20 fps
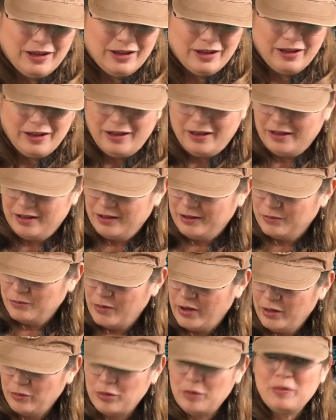
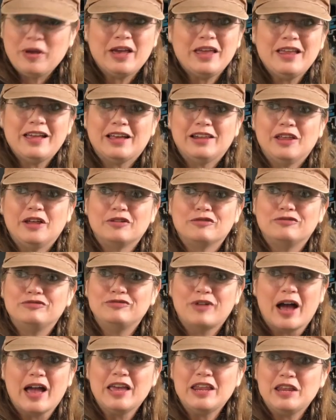Well, we've been getting a lot of
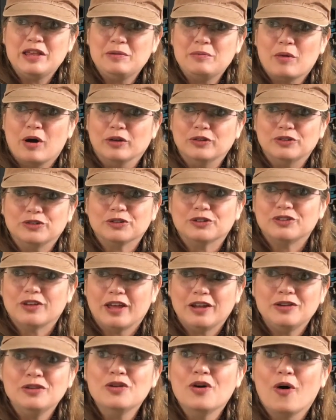fighting monsters,
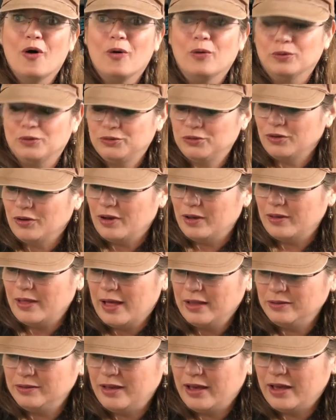I know. So
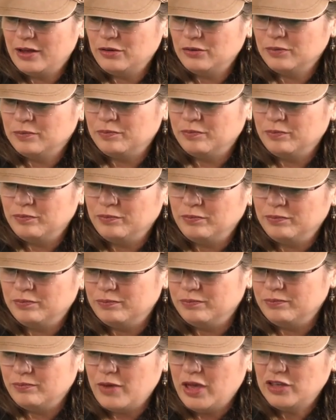that kind of
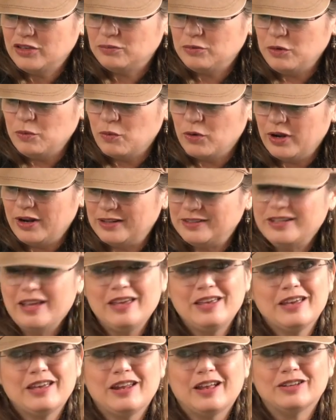makes me want to
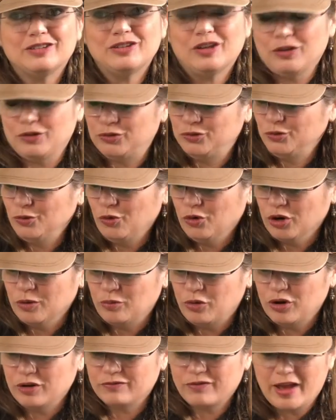take it as a
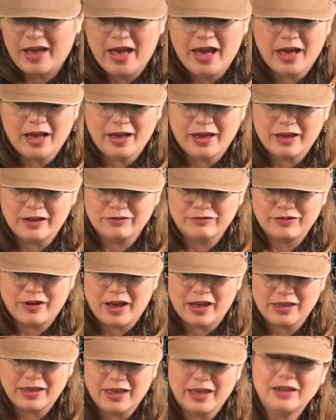sword. But if
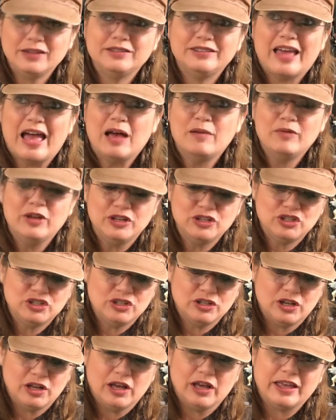I get
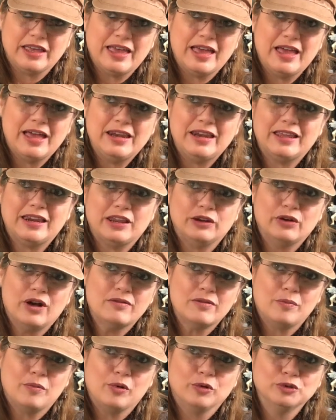damaged again and I don't
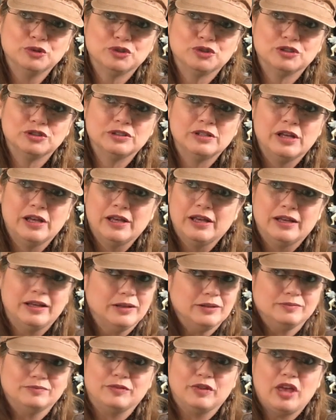have a potion,
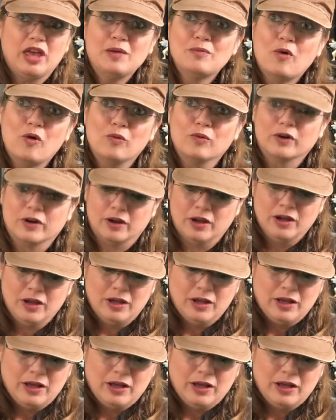game over.